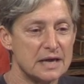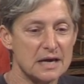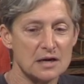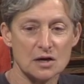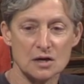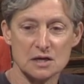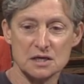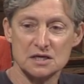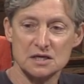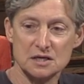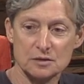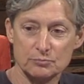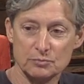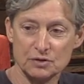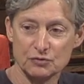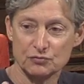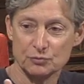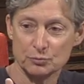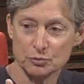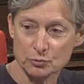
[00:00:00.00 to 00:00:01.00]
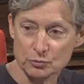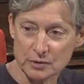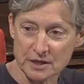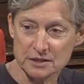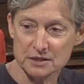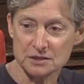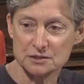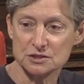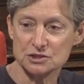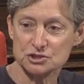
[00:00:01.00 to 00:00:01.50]
cannot keep me from the
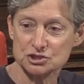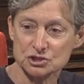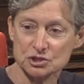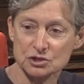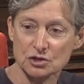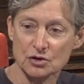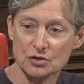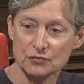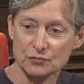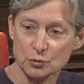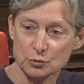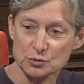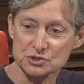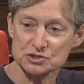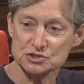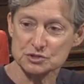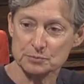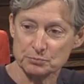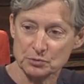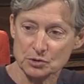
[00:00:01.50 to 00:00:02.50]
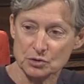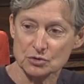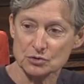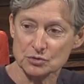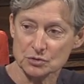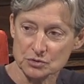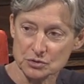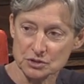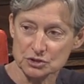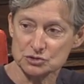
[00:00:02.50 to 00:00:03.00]
recognition of a
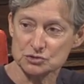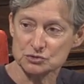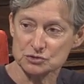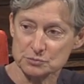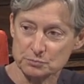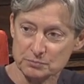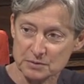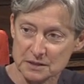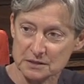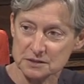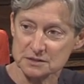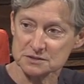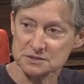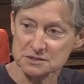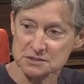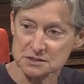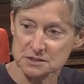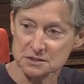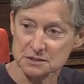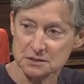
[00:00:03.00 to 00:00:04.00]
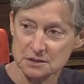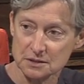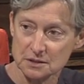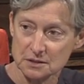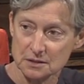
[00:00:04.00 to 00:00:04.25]
reciprocal interdependency.